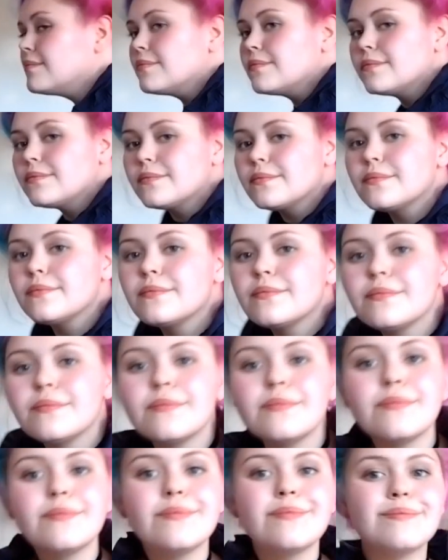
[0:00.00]

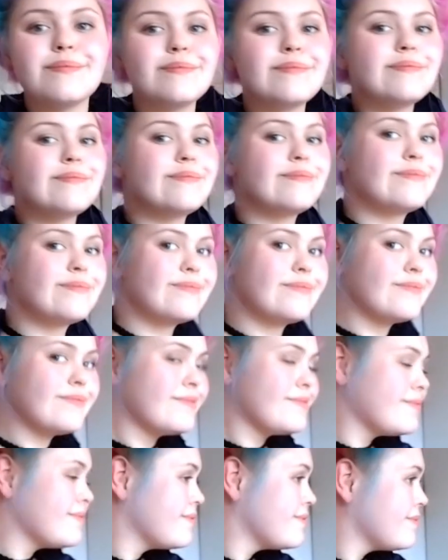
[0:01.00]

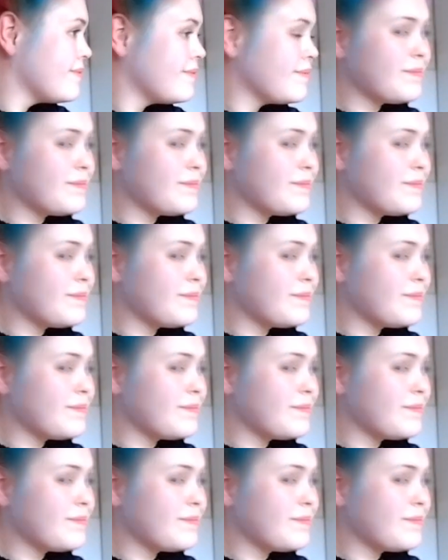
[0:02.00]
No one is speaking in this clip.